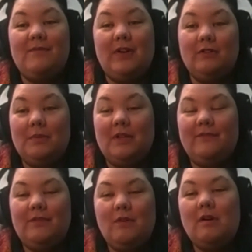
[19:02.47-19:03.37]
vulnerable
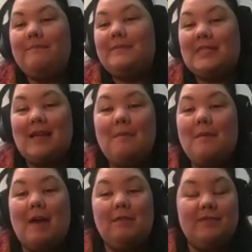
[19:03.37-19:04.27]
for some
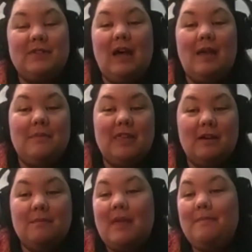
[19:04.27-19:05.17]
amount of time.
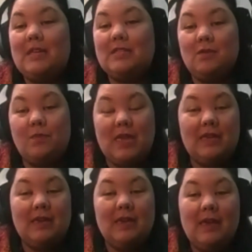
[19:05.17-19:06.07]
Maybe it's a
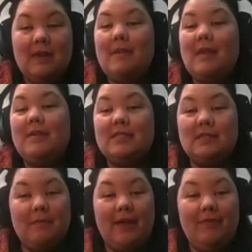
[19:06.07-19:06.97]
week, maybe it's
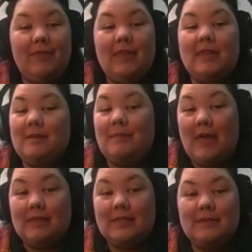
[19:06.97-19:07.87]
a month, it
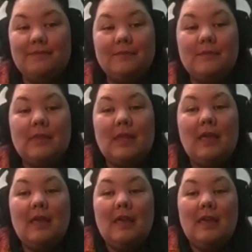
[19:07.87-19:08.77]
depends.
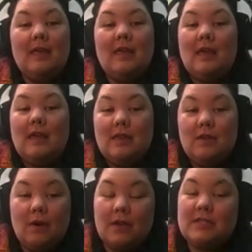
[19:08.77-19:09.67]

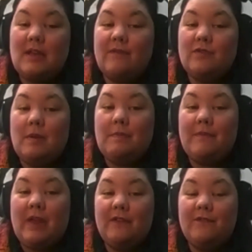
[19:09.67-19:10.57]
You also have to be
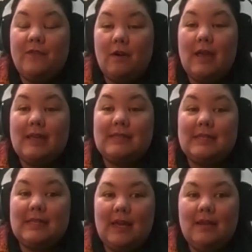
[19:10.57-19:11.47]
prepared for, as I
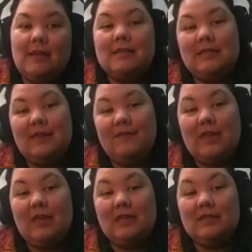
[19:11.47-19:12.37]
said,
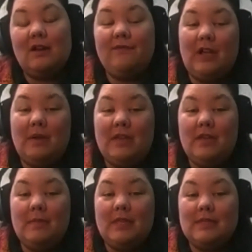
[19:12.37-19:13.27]
CVEs are filed by
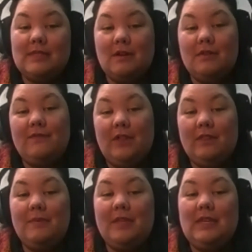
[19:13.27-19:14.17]
humans, so the
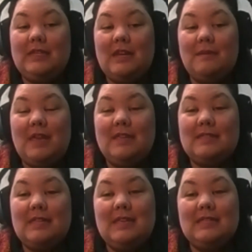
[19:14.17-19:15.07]
vulnerability
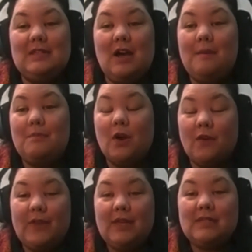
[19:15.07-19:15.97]
database is not
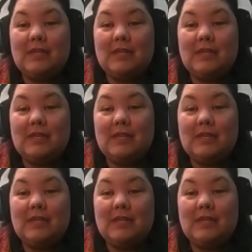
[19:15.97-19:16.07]
perfect,